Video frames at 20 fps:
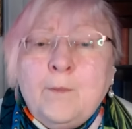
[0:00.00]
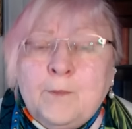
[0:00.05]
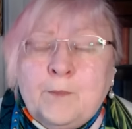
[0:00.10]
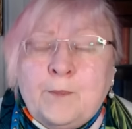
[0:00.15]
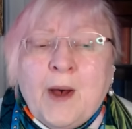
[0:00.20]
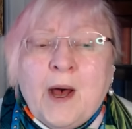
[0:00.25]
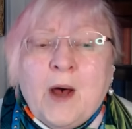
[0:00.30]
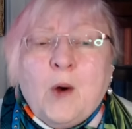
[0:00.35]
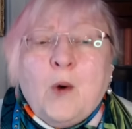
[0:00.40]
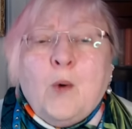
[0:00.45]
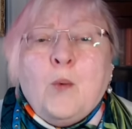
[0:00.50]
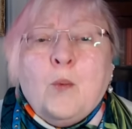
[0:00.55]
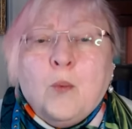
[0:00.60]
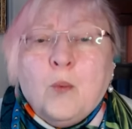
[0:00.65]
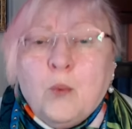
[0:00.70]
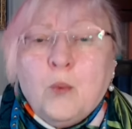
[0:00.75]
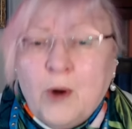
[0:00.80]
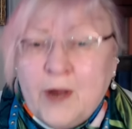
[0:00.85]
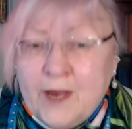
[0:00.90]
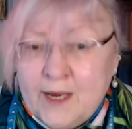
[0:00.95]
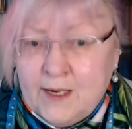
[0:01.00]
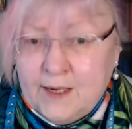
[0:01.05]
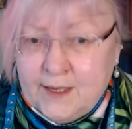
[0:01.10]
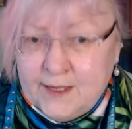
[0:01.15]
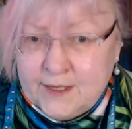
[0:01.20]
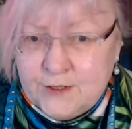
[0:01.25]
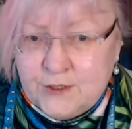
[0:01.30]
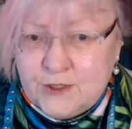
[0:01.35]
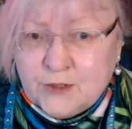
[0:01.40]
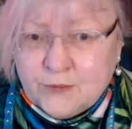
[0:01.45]
But we
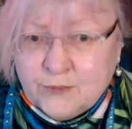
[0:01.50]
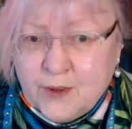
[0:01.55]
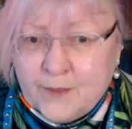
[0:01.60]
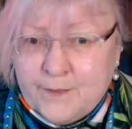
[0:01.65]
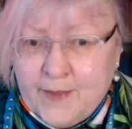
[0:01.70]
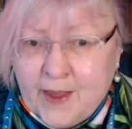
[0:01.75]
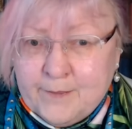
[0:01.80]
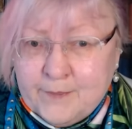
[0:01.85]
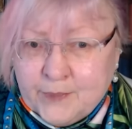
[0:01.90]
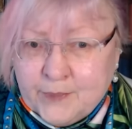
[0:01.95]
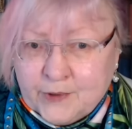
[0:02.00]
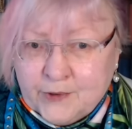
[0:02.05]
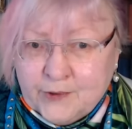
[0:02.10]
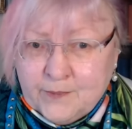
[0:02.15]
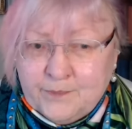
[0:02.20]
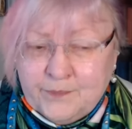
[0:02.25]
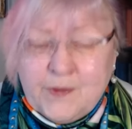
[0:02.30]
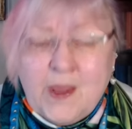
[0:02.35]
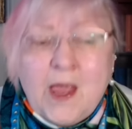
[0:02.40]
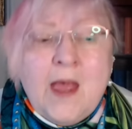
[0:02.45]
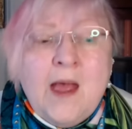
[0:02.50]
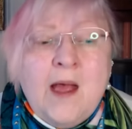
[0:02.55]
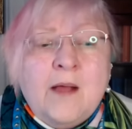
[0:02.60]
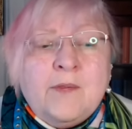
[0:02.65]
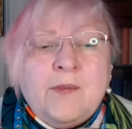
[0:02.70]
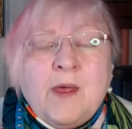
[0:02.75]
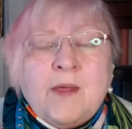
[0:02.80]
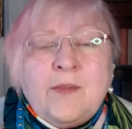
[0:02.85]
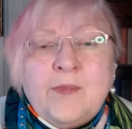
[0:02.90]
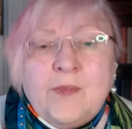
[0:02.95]
need to remember
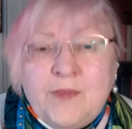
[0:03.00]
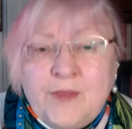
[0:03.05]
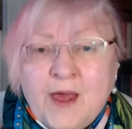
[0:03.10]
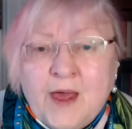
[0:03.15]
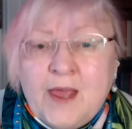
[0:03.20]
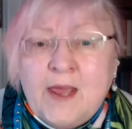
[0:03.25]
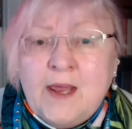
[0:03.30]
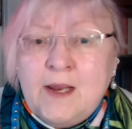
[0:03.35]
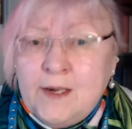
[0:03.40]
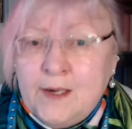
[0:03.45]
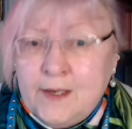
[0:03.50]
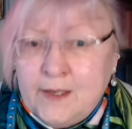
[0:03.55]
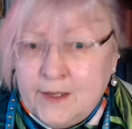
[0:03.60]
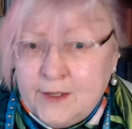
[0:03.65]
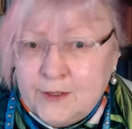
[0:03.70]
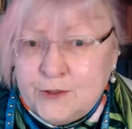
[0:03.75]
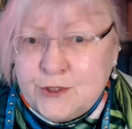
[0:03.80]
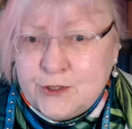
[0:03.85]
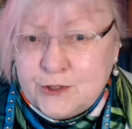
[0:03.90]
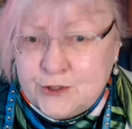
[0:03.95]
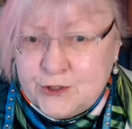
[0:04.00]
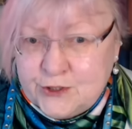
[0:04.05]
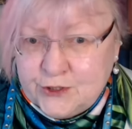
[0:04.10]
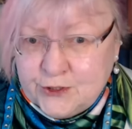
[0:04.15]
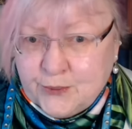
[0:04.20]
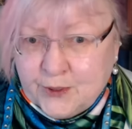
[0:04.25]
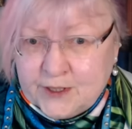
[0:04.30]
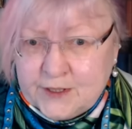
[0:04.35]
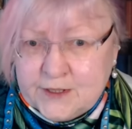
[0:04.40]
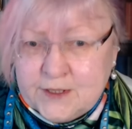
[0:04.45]
that they need to
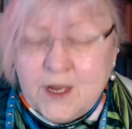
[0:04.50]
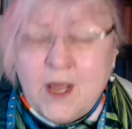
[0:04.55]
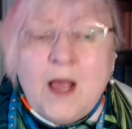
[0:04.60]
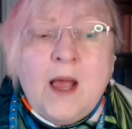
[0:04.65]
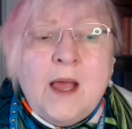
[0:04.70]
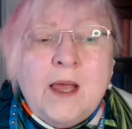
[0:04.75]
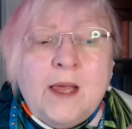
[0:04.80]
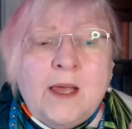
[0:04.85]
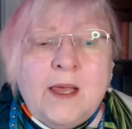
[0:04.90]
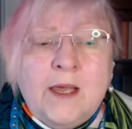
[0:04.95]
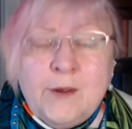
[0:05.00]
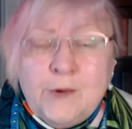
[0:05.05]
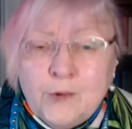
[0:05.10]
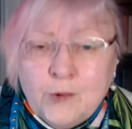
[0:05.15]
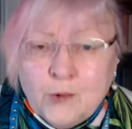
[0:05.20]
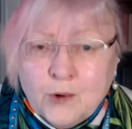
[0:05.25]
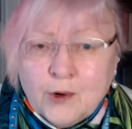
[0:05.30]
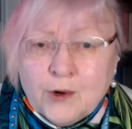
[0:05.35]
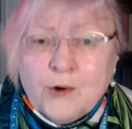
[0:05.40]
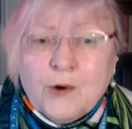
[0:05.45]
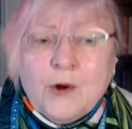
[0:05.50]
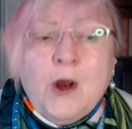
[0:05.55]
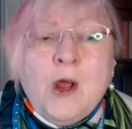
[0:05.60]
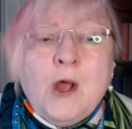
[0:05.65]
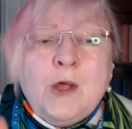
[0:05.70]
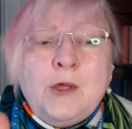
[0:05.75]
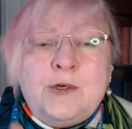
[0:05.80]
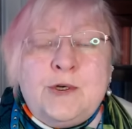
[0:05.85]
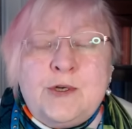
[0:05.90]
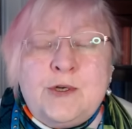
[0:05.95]
do it in order
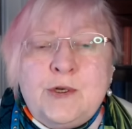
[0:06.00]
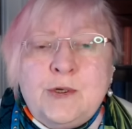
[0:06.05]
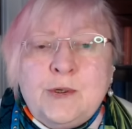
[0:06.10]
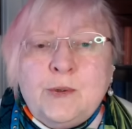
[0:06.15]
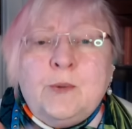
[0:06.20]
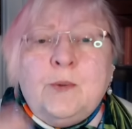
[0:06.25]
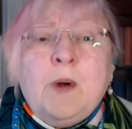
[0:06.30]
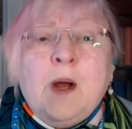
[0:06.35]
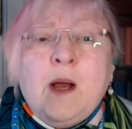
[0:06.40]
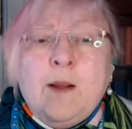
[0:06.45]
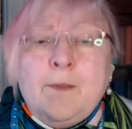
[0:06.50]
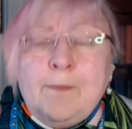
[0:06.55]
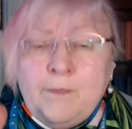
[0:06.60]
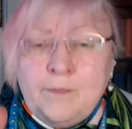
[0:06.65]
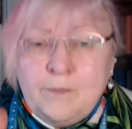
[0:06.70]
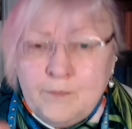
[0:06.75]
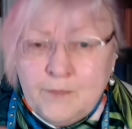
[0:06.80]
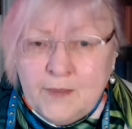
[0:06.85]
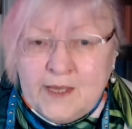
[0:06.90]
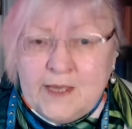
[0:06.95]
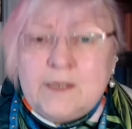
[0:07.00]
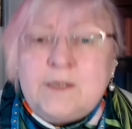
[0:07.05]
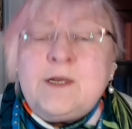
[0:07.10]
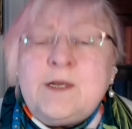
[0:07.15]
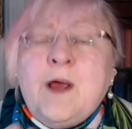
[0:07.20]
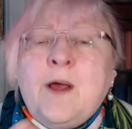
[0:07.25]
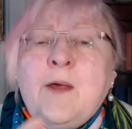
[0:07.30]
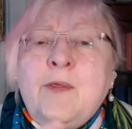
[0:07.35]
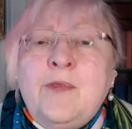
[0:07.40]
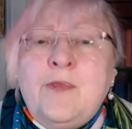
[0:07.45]
to meet
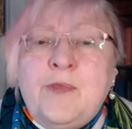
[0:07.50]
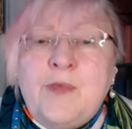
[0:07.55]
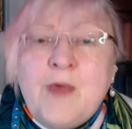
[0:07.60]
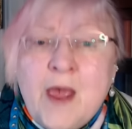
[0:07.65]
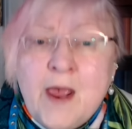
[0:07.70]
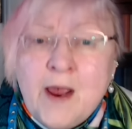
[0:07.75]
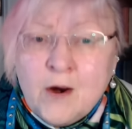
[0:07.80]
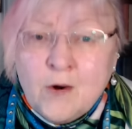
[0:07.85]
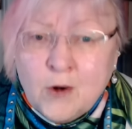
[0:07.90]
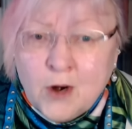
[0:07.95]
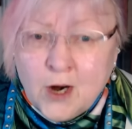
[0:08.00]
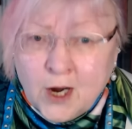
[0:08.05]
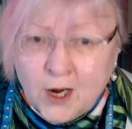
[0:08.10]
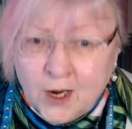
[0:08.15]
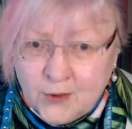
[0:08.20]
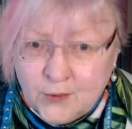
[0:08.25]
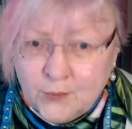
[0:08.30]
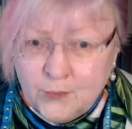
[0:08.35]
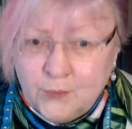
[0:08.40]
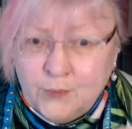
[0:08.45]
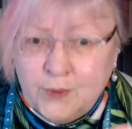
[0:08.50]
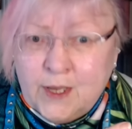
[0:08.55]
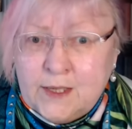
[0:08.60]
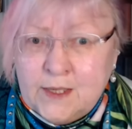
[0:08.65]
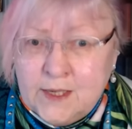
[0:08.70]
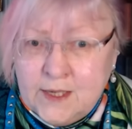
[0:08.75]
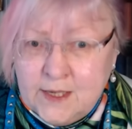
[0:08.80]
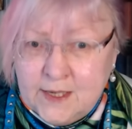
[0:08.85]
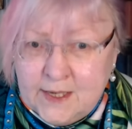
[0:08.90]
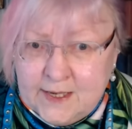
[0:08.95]
their own
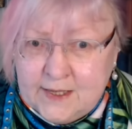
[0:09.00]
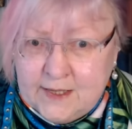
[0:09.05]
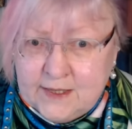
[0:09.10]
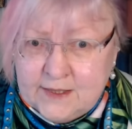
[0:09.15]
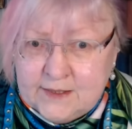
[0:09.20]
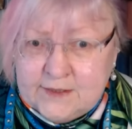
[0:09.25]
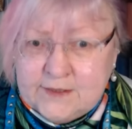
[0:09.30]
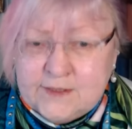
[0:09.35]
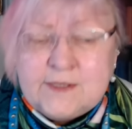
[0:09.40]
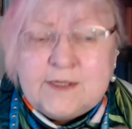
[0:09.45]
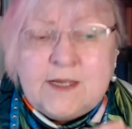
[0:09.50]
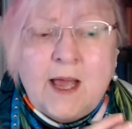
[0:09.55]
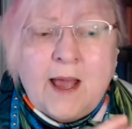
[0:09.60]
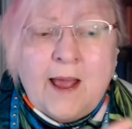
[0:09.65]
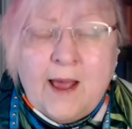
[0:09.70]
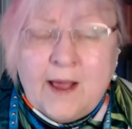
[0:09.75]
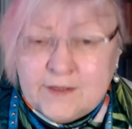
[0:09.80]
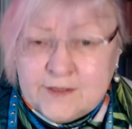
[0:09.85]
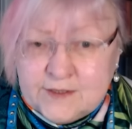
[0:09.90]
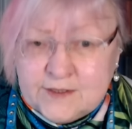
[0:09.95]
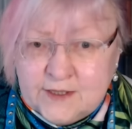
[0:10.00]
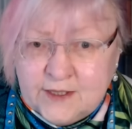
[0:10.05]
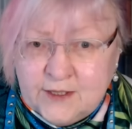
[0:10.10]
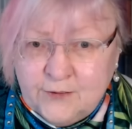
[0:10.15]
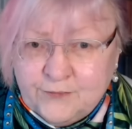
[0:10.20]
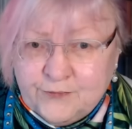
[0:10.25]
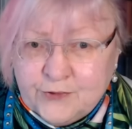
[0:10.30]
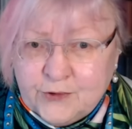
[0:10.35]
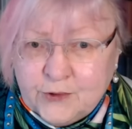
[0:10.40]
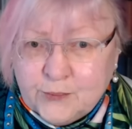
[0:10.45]
needs as
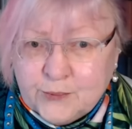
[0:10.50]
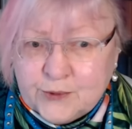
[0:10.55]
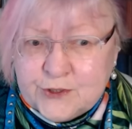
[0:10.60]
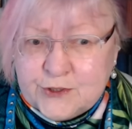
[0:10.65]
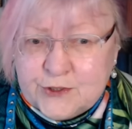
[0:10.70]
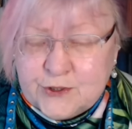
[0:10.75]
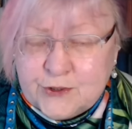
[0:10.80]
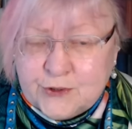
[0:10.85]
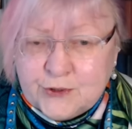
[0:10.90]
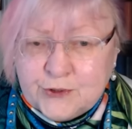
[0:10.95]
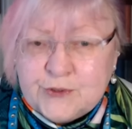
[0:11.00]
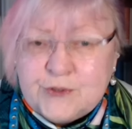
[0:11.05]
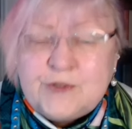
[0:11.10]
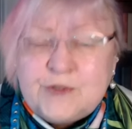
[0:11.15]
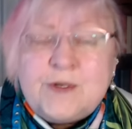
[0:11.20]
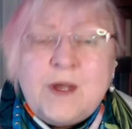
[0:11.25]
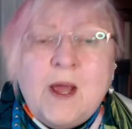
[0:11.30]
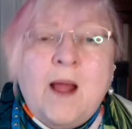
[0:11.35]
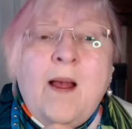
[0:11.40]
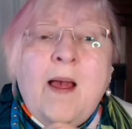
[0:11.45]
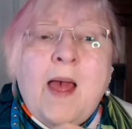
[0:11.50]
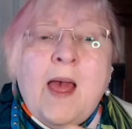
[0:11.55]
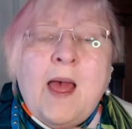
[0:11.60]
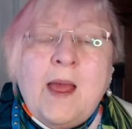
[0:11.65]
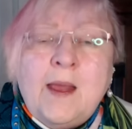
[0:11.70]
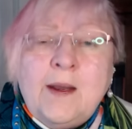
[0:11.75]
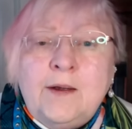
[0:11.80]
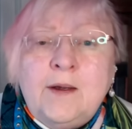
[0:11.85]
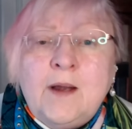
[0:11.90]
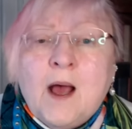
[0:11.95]
influencers
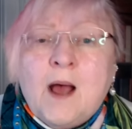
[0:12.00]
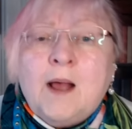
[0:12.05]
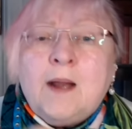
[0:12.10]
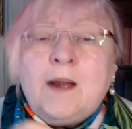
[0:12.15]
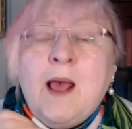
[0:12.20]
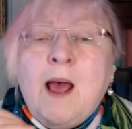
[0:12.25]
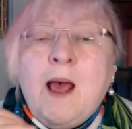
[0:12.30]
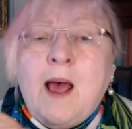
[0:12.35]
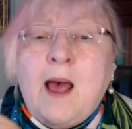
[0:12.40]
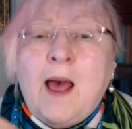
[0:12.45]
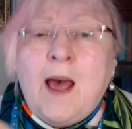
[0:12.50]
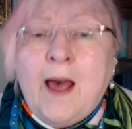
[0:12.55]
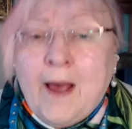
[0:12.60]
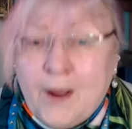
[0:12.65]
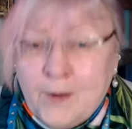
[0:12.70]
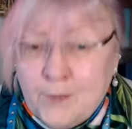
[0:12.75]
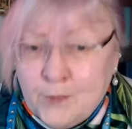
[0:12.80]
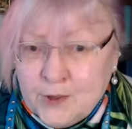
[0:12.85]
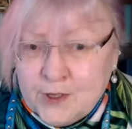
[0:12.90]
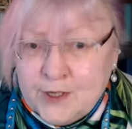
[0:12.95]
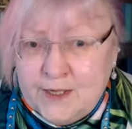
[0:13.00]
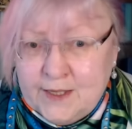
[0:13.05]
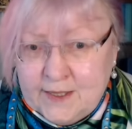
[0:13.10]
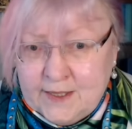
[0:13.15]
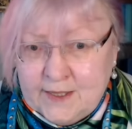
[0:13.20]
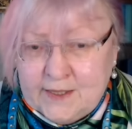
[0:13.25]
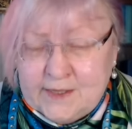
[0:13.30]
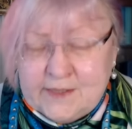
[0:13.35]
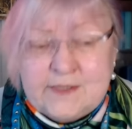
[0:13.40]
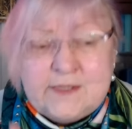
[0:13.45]
and not our
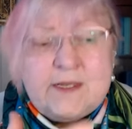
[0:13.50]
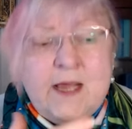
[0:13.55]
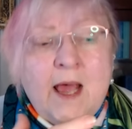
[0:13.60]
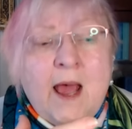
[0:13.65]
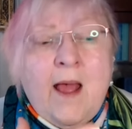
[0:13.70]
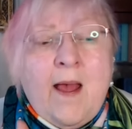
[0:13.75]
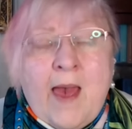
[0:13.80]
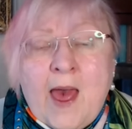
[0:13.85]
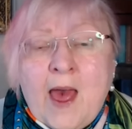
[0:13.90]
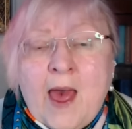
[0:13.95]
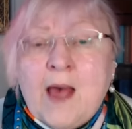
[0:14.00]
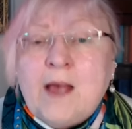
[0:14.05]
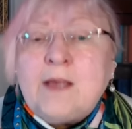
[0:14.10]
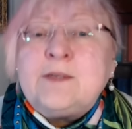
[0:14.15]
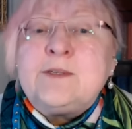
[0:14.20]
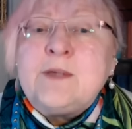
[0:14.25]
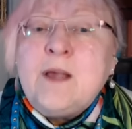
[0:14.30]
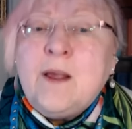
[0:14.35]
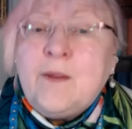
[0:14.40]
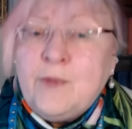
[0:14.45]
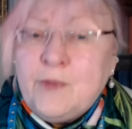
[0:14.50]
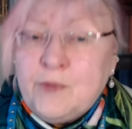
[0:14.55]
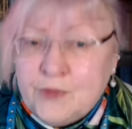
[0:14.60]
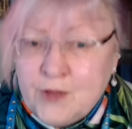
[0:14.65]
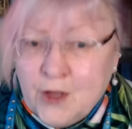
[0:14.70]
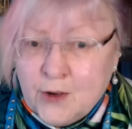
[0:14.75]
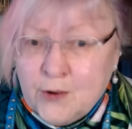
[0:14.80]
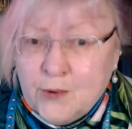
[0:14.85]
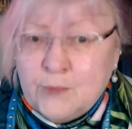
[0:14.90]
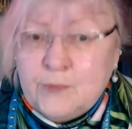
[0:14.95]
needs as
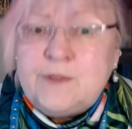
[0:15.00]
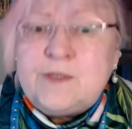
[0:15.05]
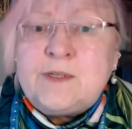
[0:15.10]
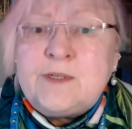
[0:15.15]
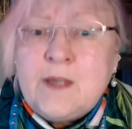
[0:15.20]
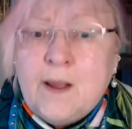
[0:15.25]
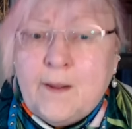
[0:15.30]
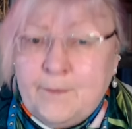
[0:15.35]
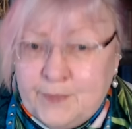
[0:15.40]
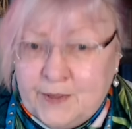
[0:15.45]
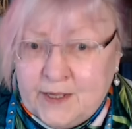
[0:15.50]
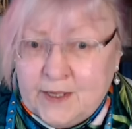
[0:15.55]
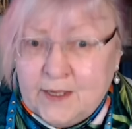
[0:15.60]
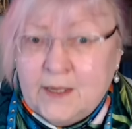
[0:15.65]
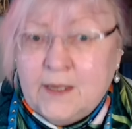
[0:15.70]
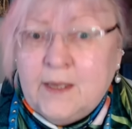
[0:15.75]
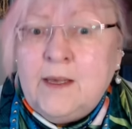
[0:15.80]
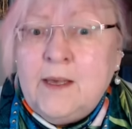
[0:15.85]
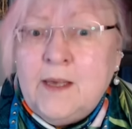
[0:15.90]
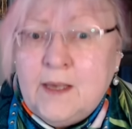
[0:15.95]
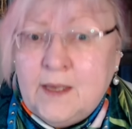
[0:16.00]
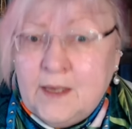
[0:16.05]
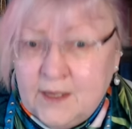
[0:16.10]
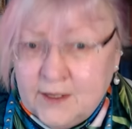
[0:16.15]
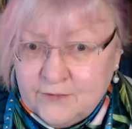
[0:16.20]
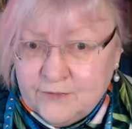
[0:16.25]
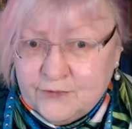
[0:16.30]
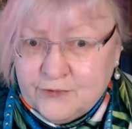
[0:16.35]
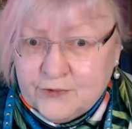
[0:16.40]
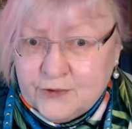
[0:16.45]
those being
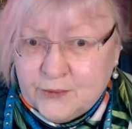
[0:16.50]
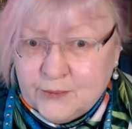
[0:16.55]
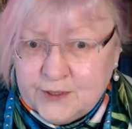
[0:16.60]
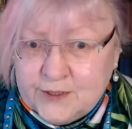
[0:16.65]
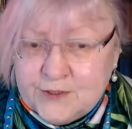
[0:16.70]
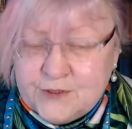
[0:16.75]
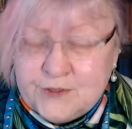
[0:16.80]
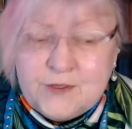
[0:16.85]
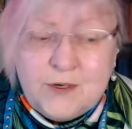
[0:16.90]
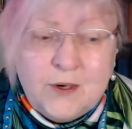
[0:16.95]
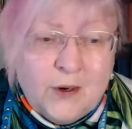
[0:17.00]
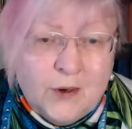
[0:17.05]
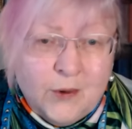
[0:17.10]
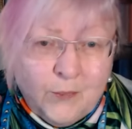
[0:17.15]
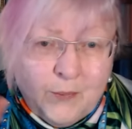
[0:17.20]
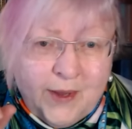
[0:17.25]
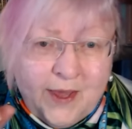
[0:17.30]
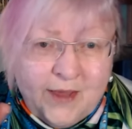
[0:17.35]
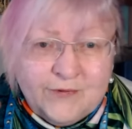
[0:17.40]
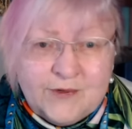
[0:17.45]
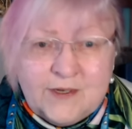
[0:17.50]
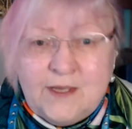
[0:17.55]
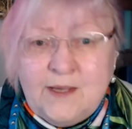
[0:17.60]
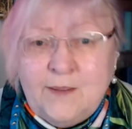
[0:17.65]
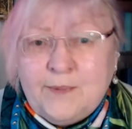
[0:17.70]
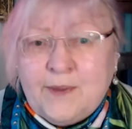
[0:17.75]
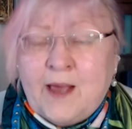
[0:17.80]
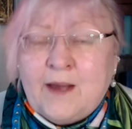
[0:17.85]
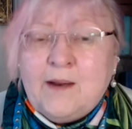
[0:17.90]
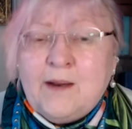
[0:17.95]
influenced. We have to
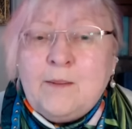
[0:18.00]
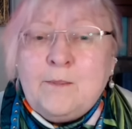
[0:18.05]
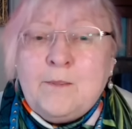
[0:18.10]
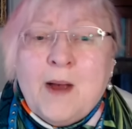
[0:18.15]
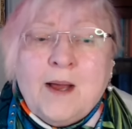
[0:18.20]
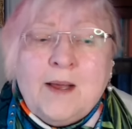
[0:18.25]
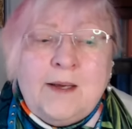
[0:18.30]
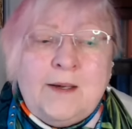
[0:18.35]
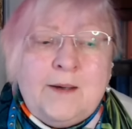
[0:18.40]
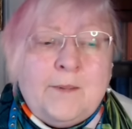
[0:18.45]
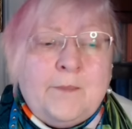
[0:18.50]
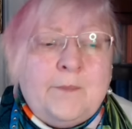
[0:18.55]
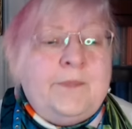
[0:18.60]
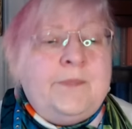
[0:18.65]
keep that in mind.